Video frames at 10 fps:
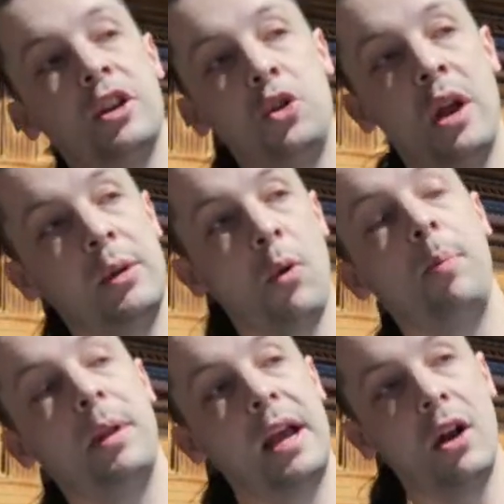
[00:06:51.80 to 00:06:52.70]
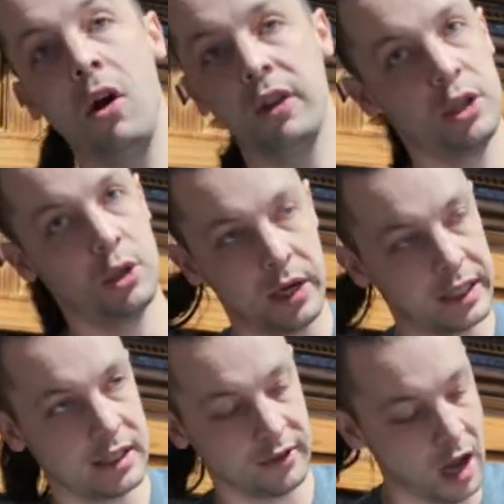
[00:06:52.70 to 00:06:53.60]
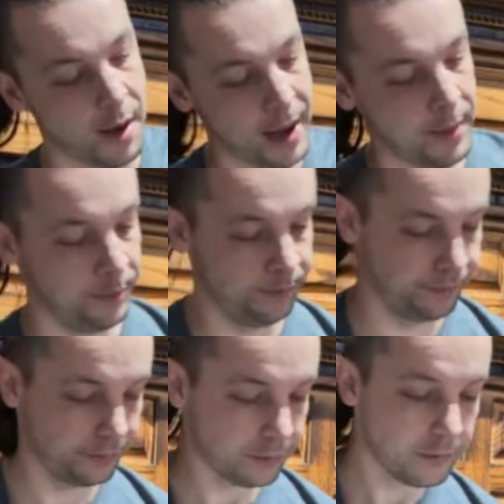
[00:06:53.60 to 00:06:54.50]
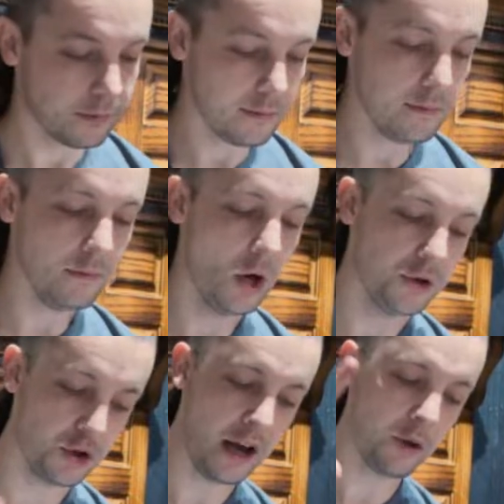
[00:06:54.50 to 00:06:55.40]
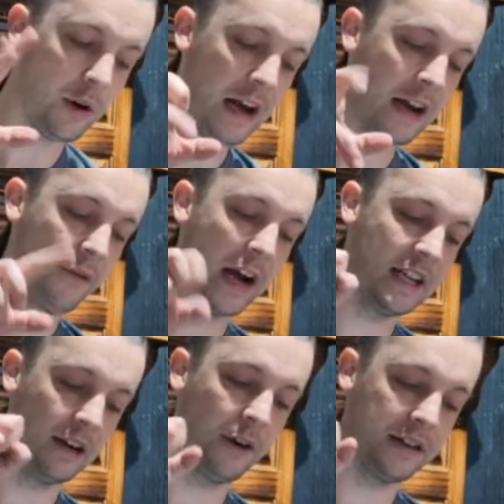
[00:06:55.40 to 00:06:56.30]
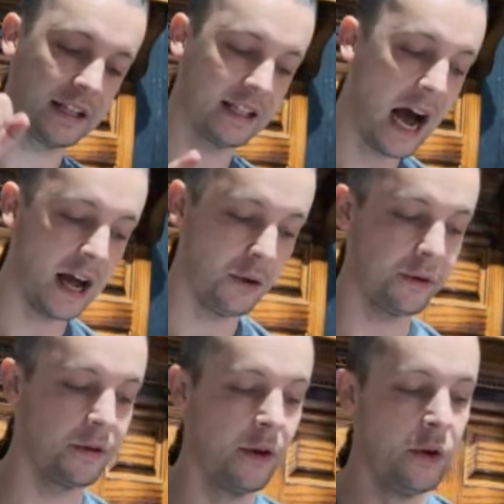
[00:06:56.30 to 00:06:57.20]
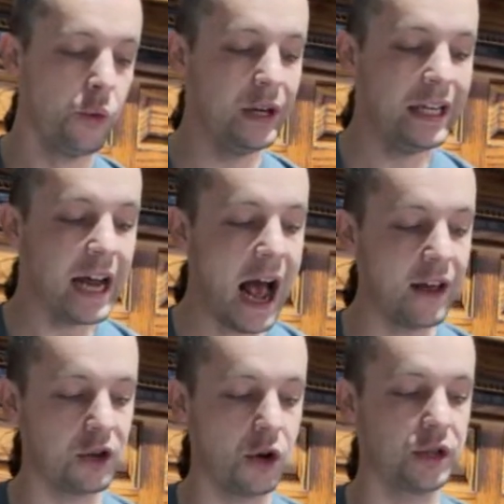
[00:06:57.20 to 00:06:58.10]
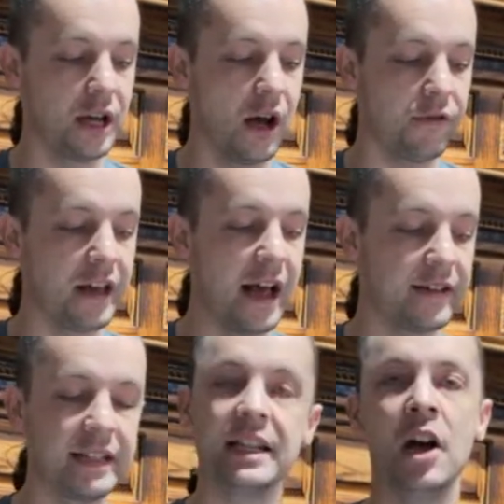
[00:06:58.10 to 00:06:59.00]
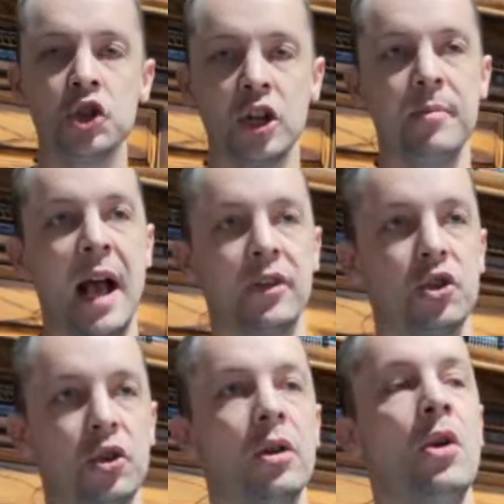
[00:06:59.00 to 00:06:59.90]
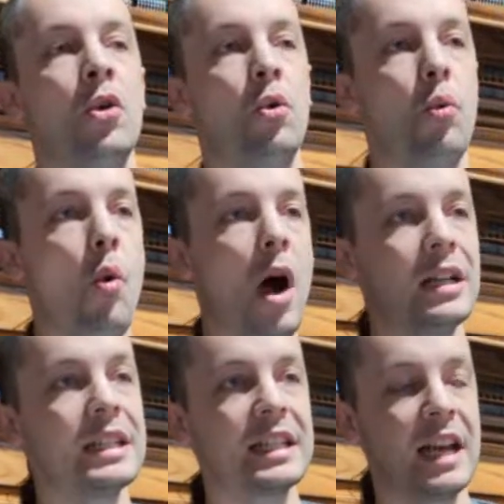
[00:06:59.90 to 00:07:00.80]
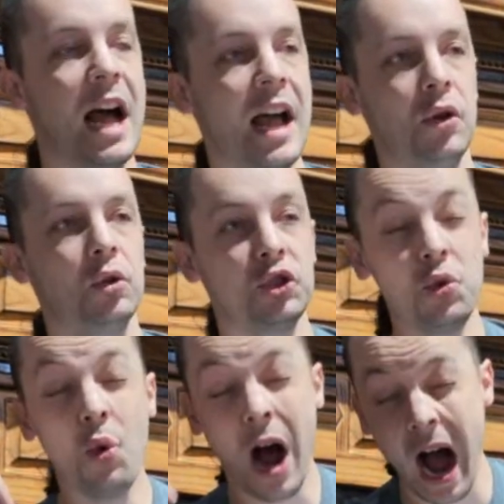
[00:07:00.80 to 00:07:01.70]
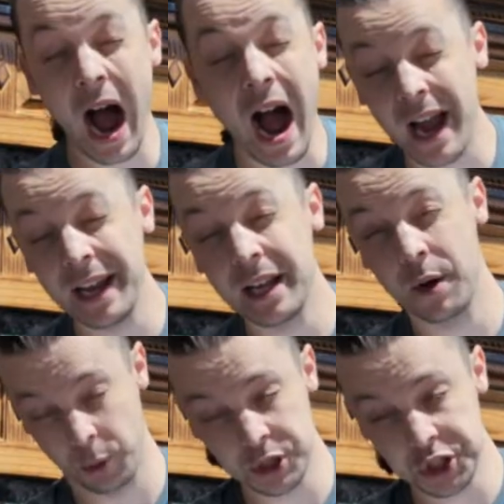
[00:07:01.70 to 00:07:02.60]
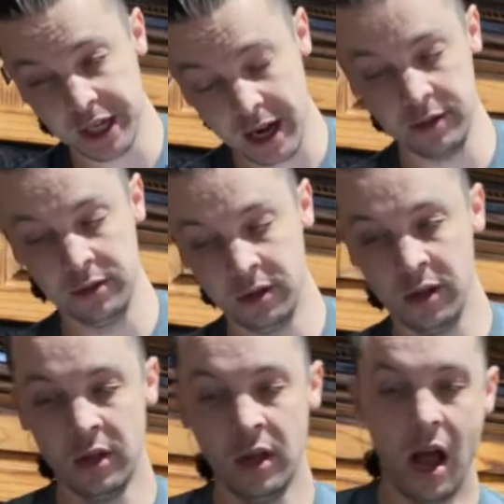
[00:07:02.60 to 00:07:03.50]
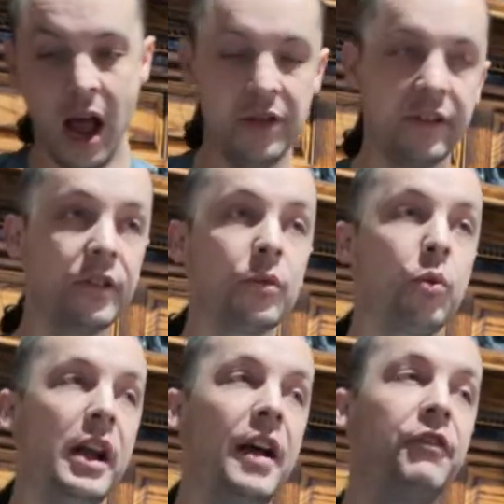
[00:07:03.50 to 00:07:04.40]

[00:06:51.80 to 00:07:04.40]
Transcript: any role play at all, they just want to get to the combat. So now that we've kind of identified the styles, we need to ask ourselves as a dungeon master, what style do I appreciate? And this is what I feel